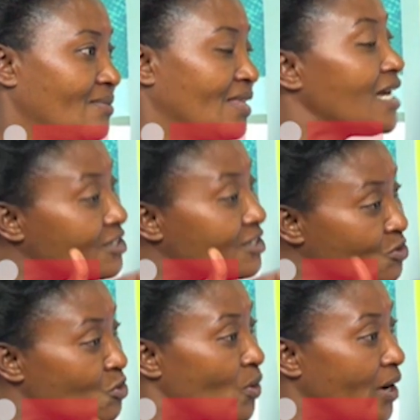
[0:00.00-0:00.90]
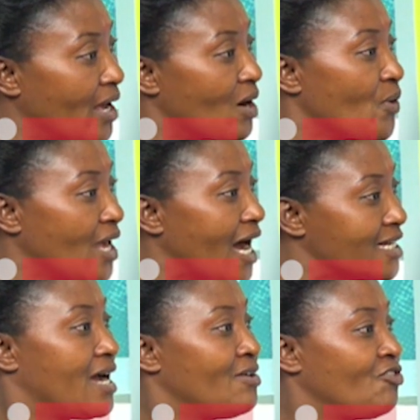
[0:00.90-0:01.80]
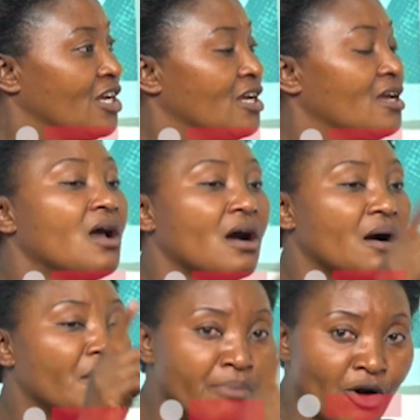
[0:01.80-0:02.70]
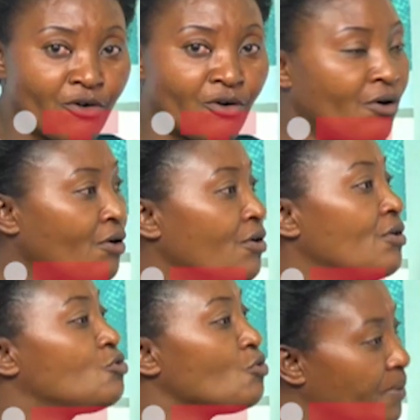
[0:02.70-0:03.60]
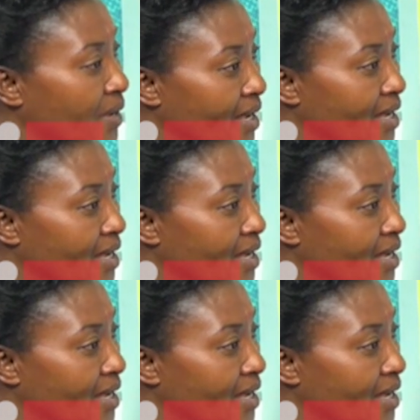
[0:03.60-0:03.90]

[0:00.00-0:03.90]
That is where we are as a country. Borrow to pay